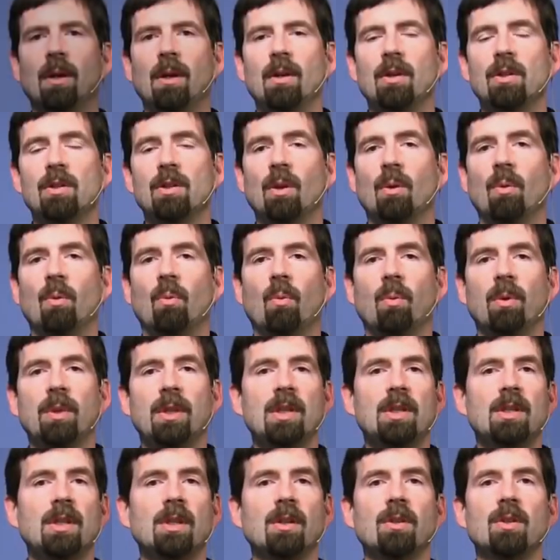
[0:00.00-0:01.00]
So what
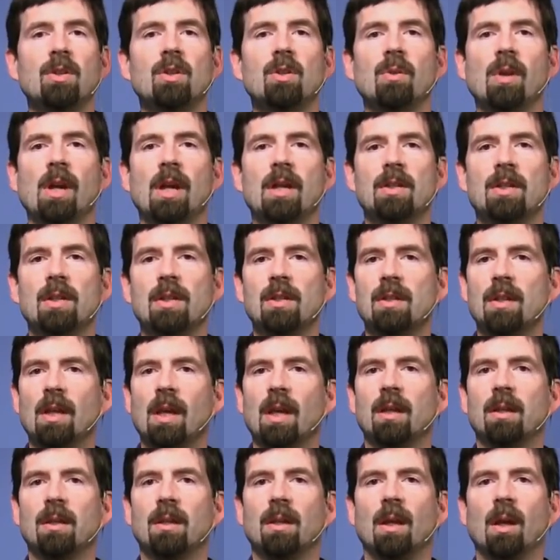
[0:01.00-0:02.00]
this illustrates is
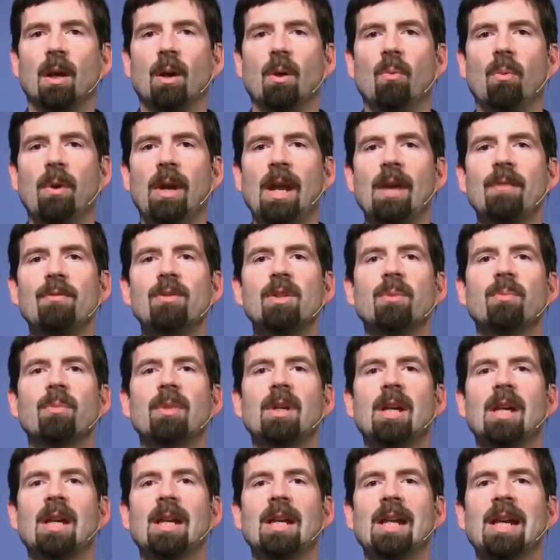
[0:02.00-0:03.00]
that we have some
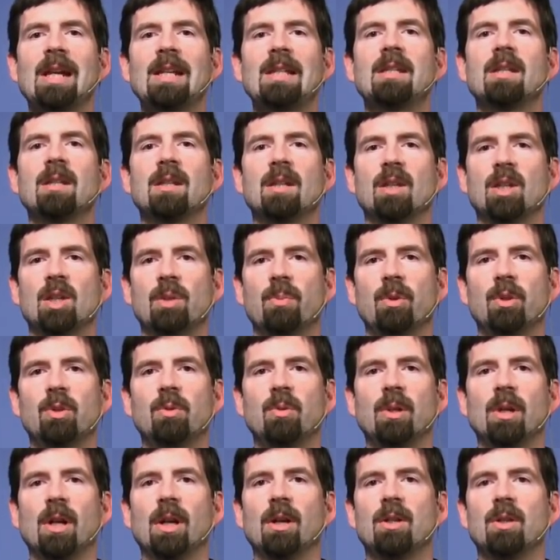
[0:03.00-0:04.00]
connectedness
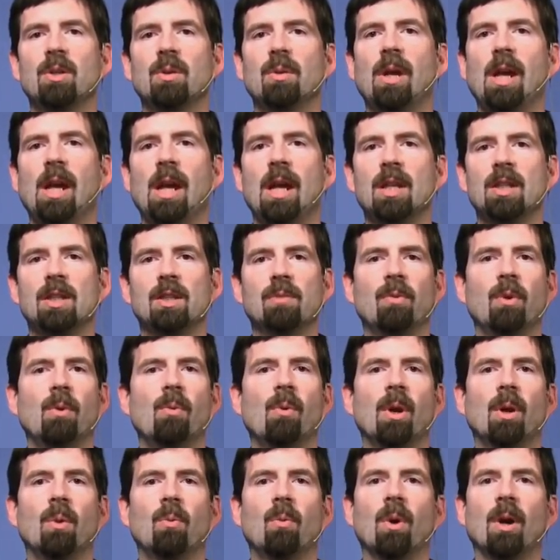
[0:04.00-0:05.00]
between our two hands that we
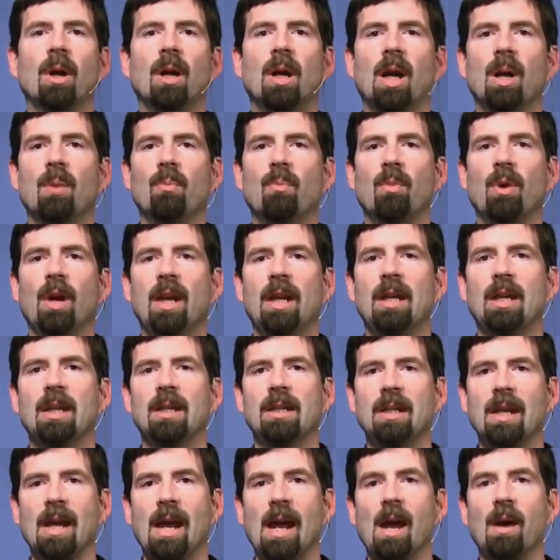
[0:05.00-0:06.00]
want to work on breaking
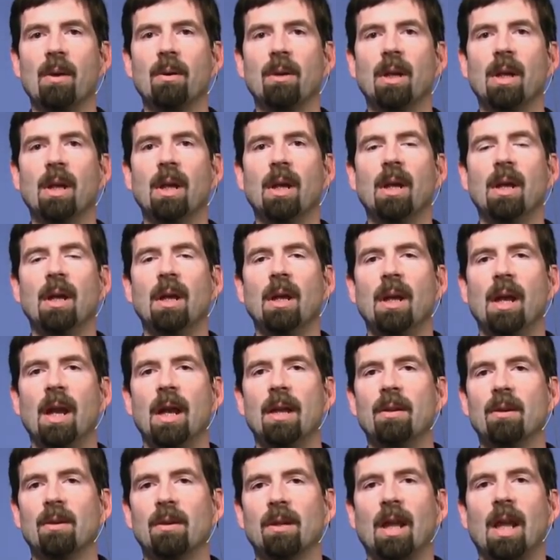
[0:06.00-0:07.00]
down. And
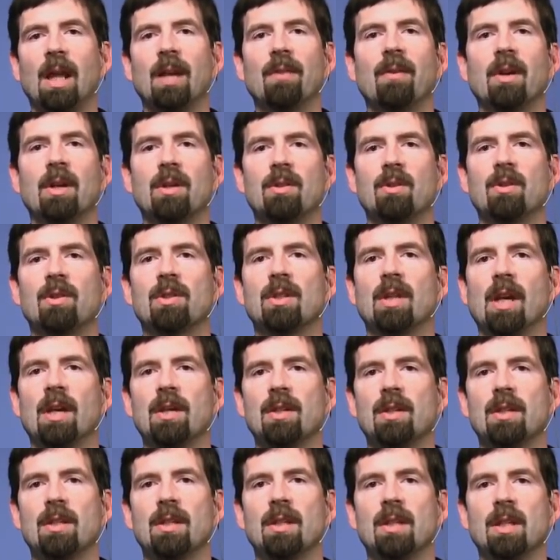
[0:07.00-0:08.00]
there are a lot of
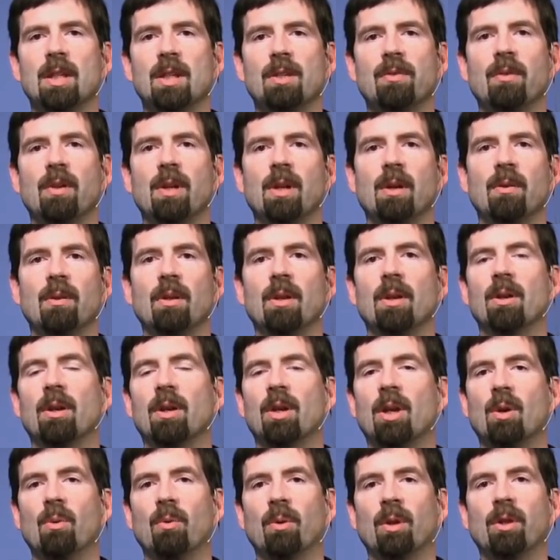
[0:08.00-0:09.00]
exercises in this video that are
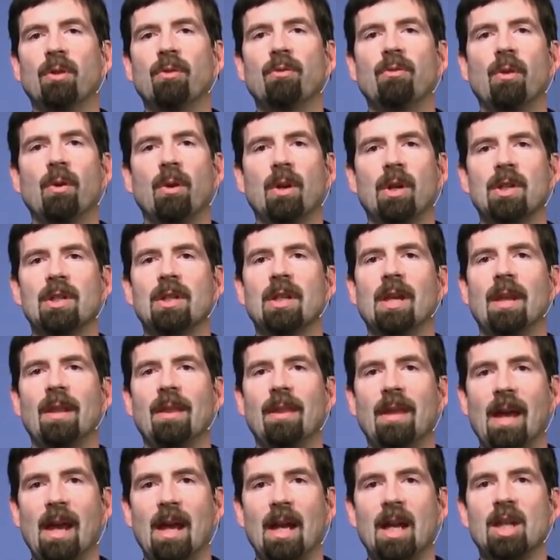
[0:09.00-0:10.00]
going to really focus on
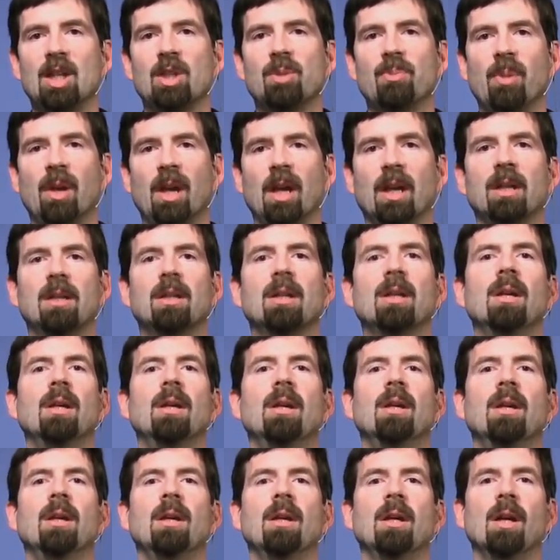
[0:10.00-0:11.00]
that aspect
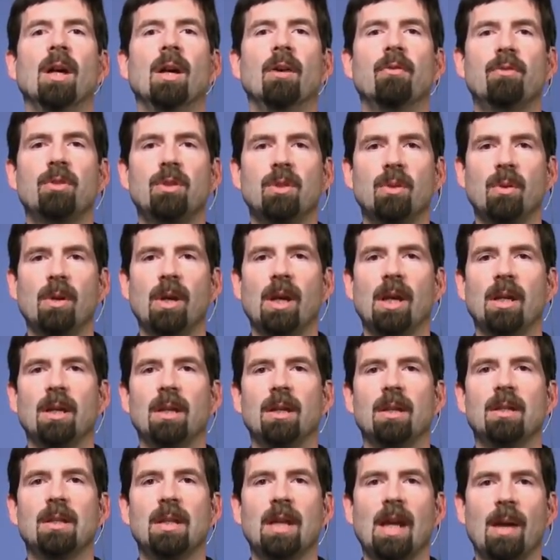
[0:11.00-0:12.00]
of
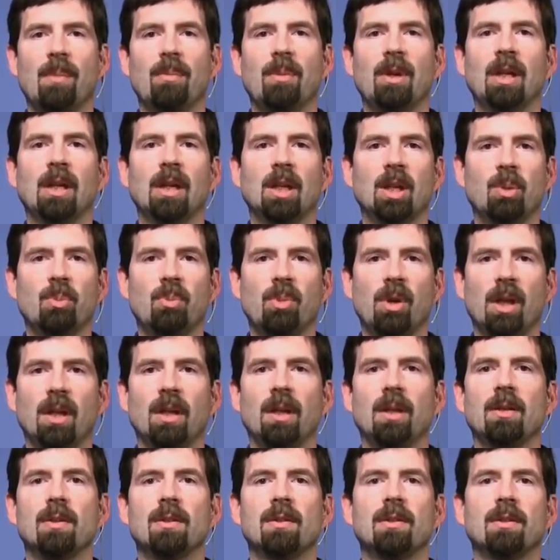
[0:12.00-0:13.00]
two-handed tapping
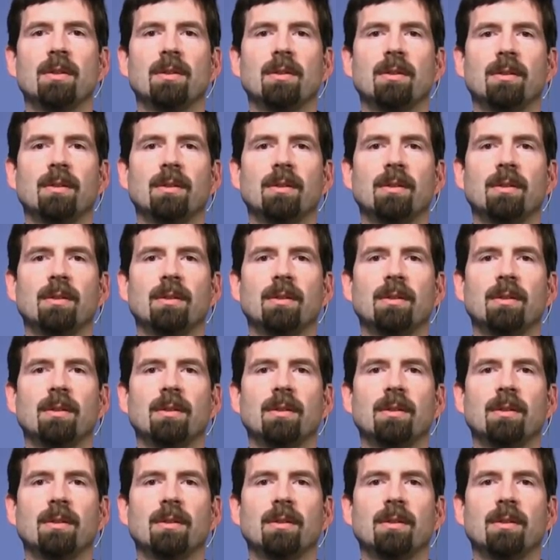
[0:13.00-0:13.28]
independence.